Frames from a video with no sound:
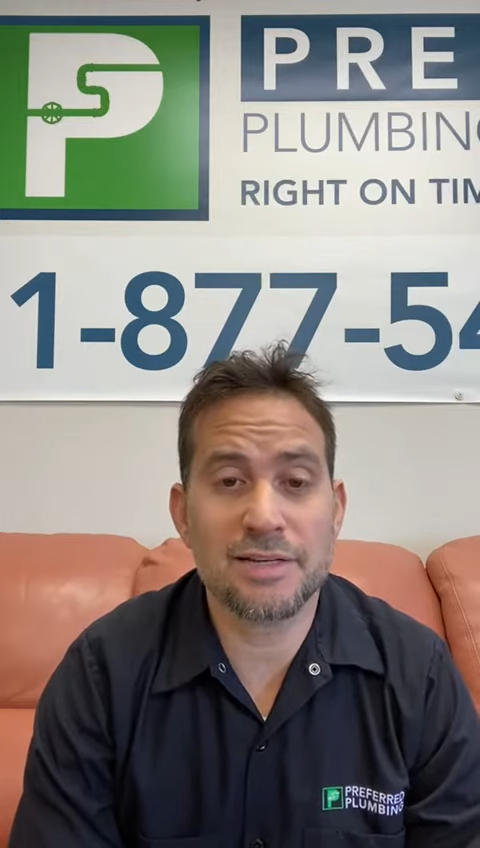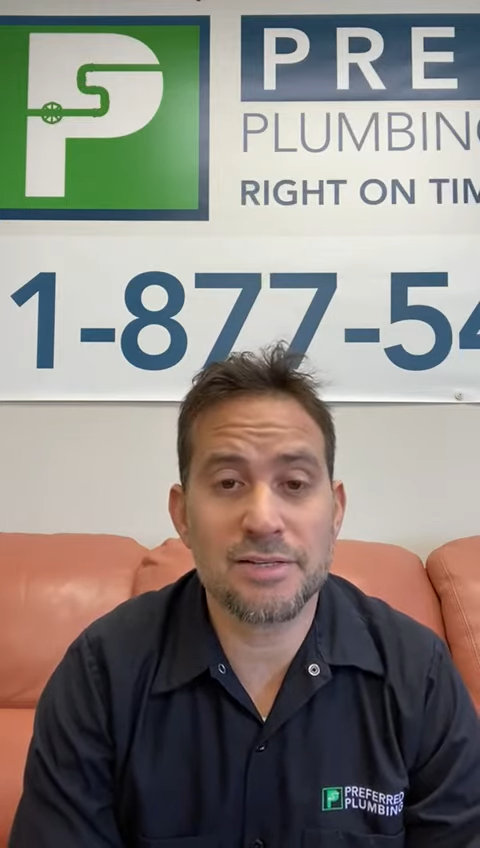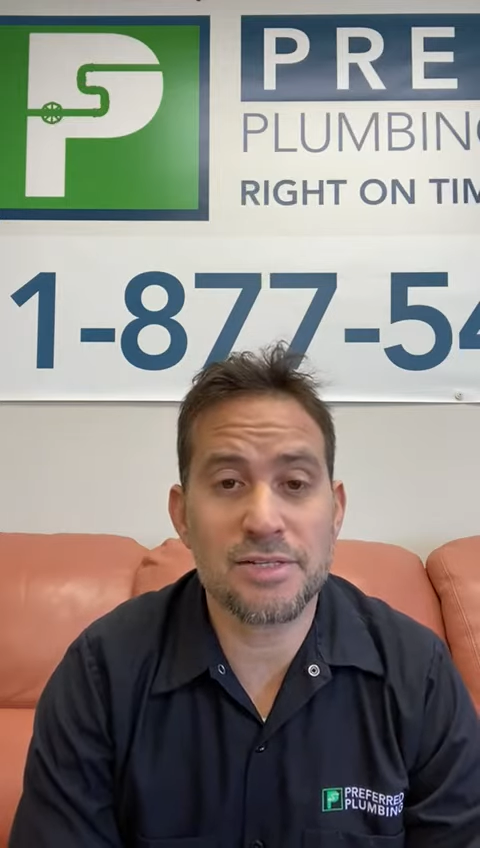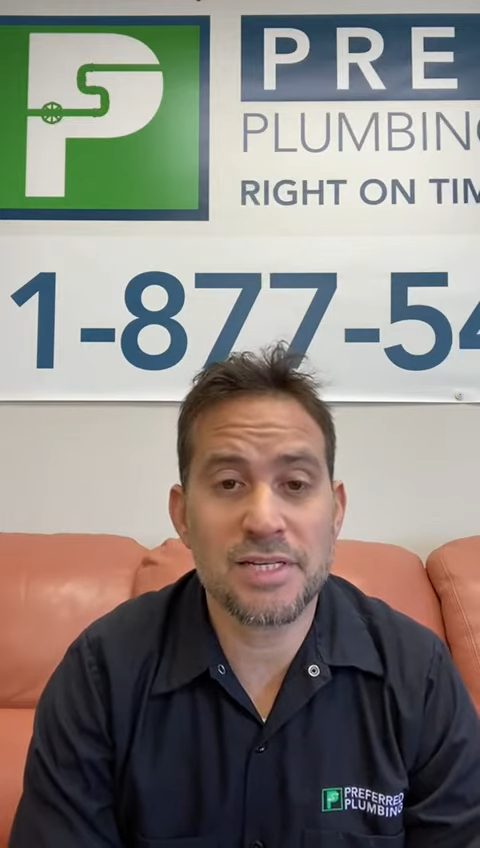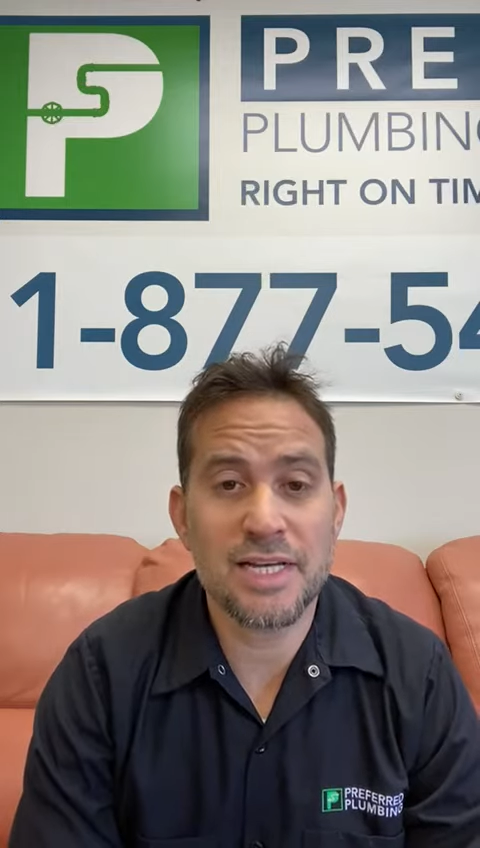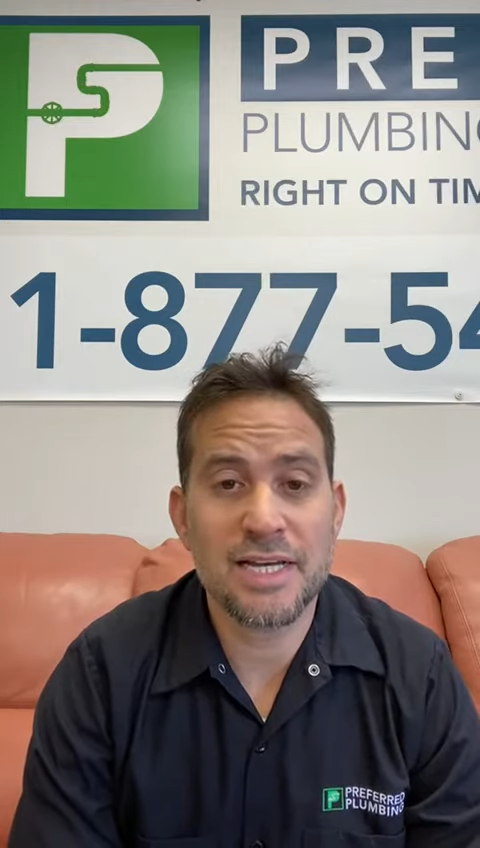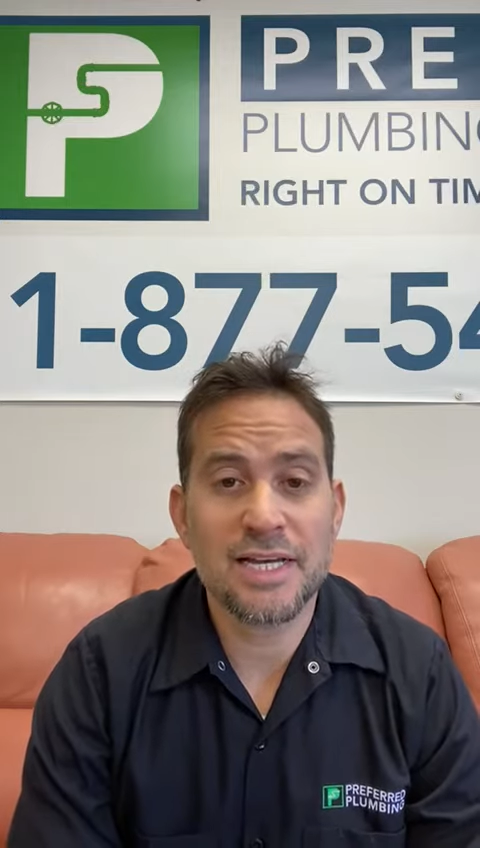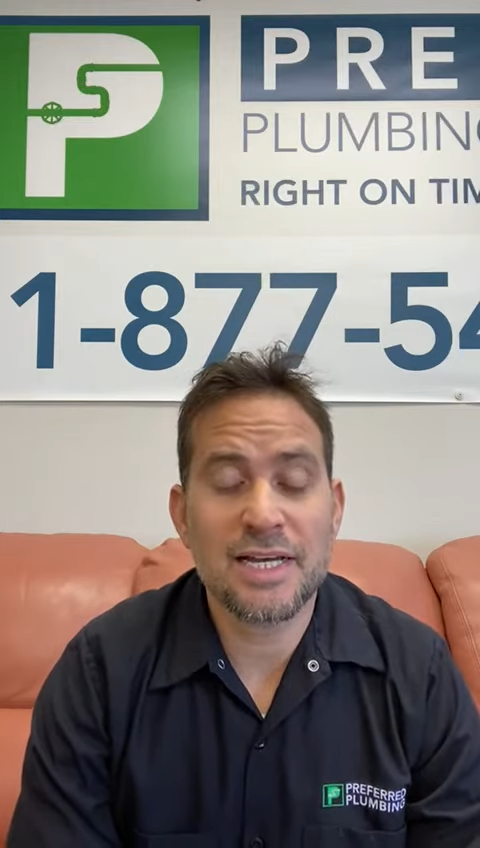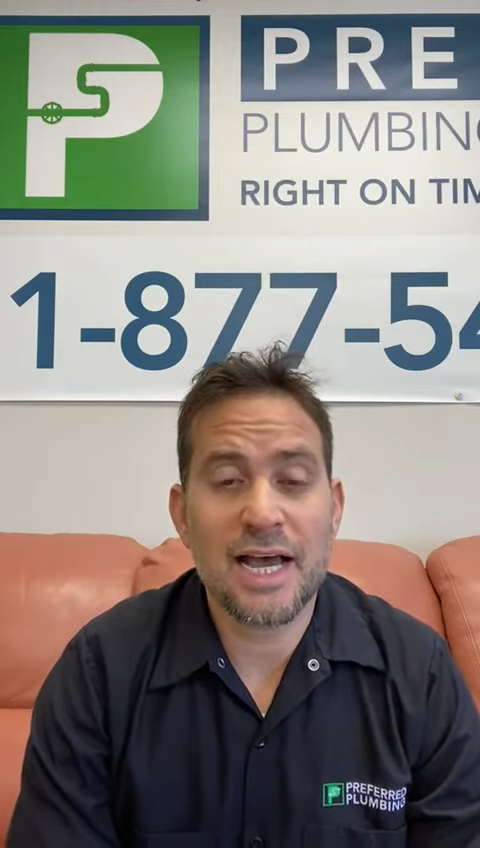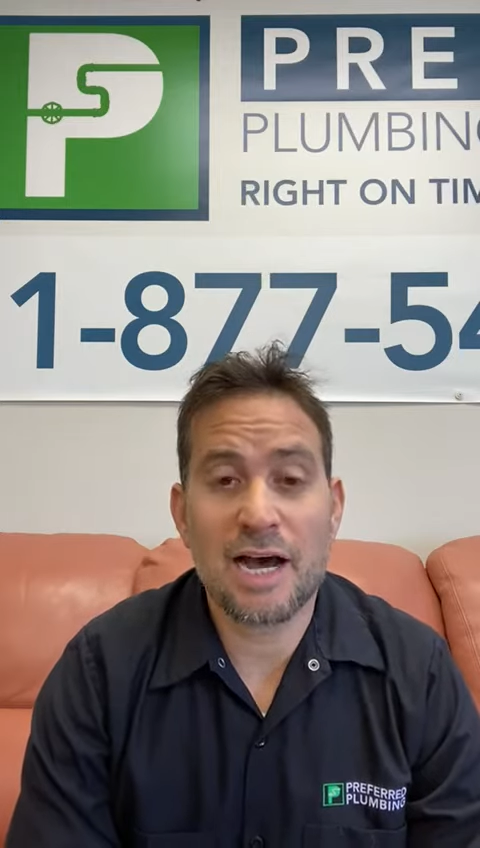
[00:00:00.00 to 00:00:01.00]
is
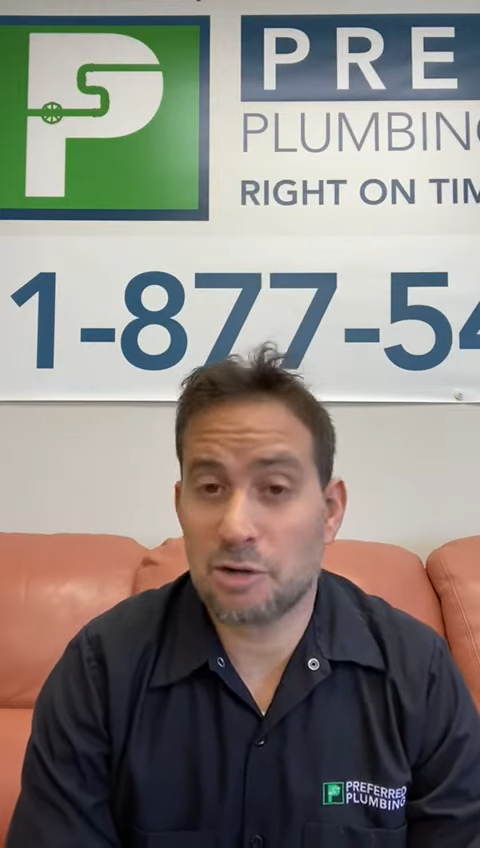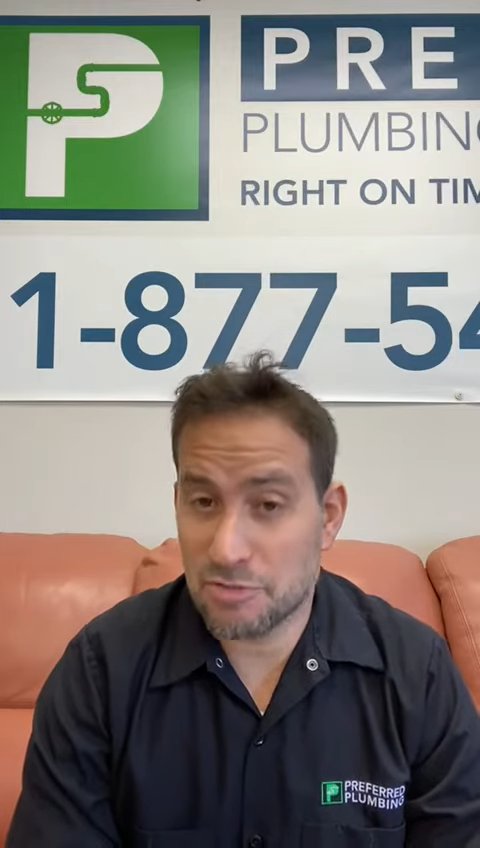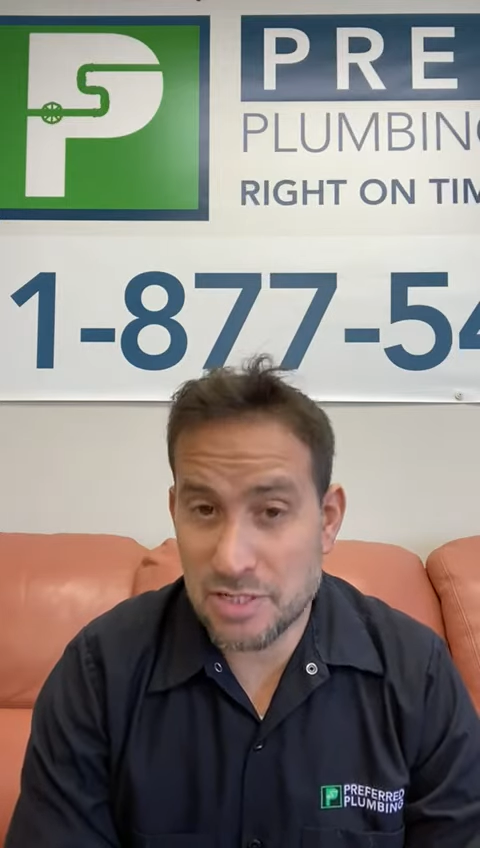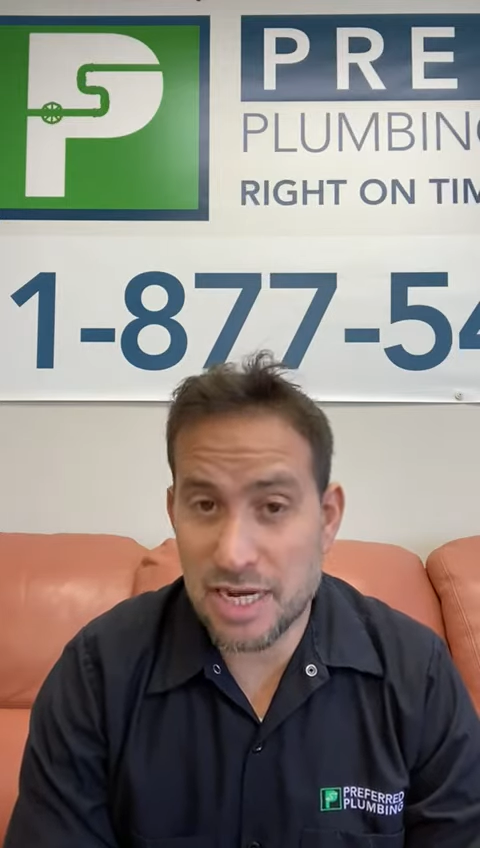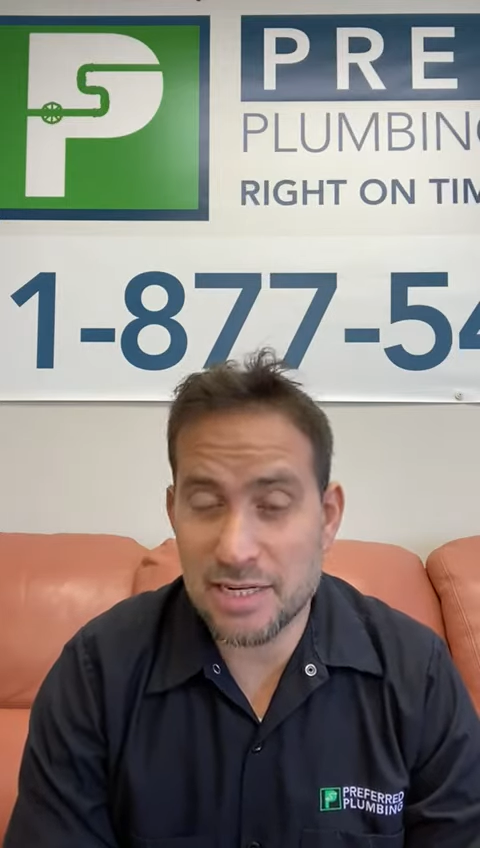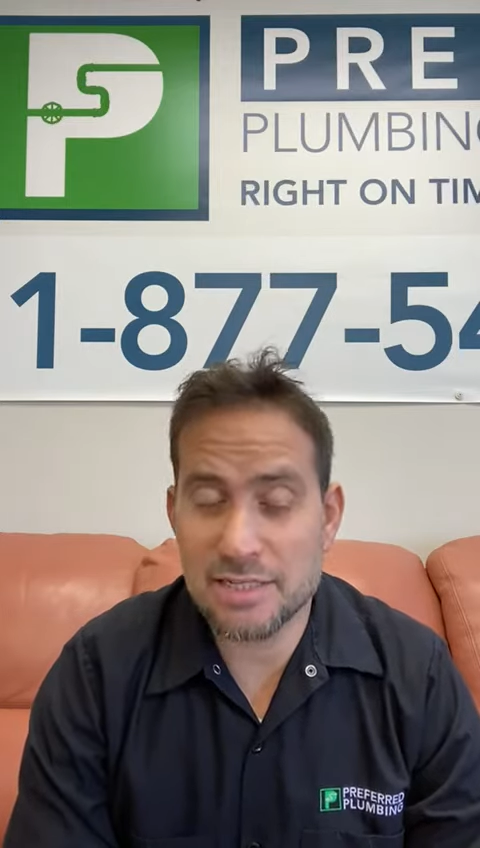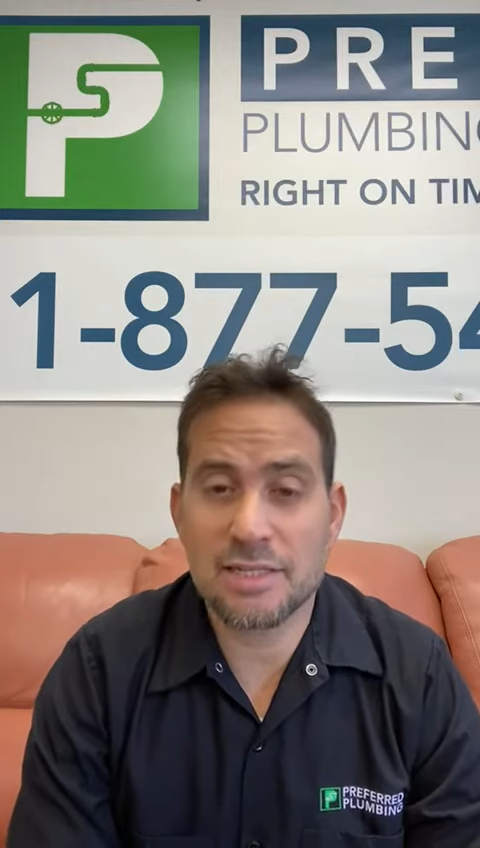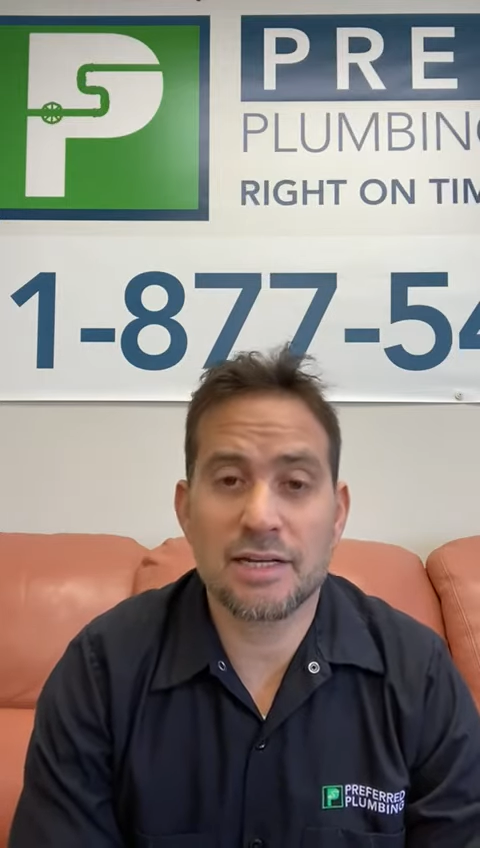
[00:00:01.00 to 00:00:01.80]
out of sight.